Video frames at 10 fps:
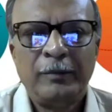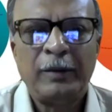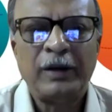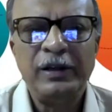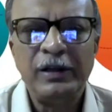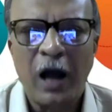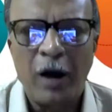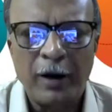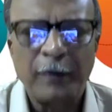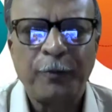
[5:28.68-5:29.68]
But in
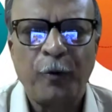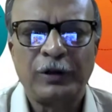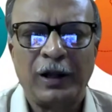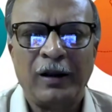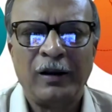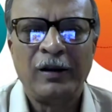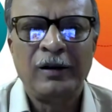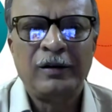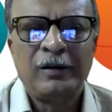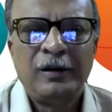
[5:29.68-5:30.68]
our
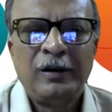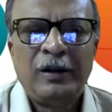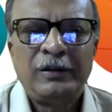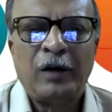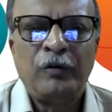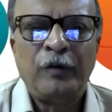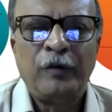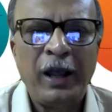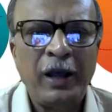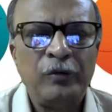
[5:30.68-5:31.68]
portal, the
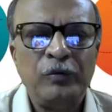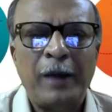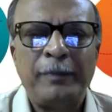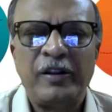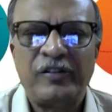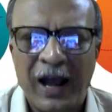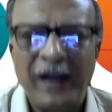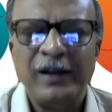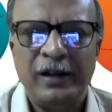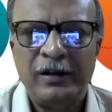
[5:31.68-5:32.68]
way we have
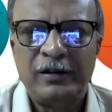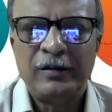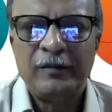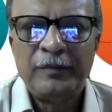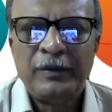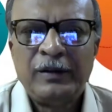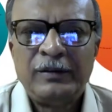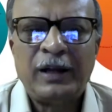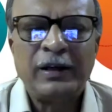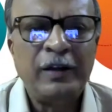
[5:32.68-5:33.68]
designed it,
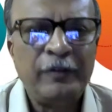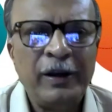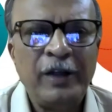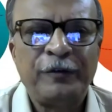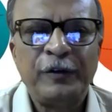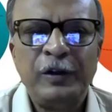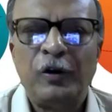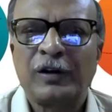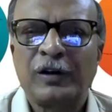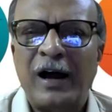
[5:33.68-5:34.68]
that even if
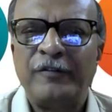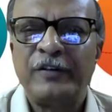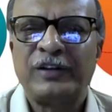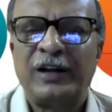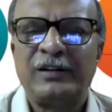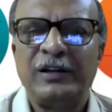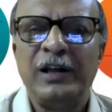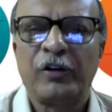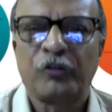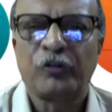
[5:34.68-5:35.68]
your club is 30
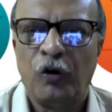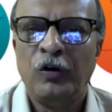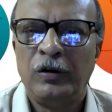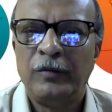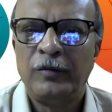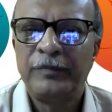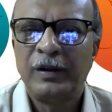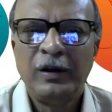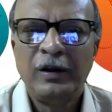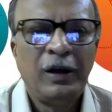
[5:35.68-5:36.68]
years old
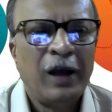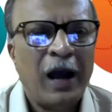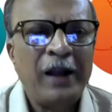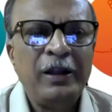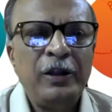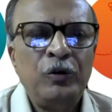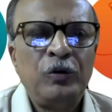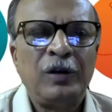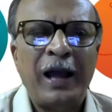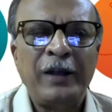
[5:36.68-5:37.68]
and
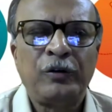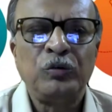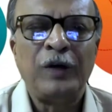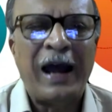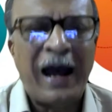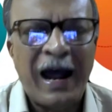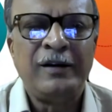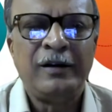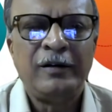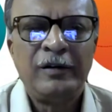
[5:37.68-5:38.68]
you'd like to
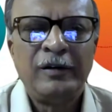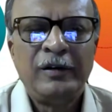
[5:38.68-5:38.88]
add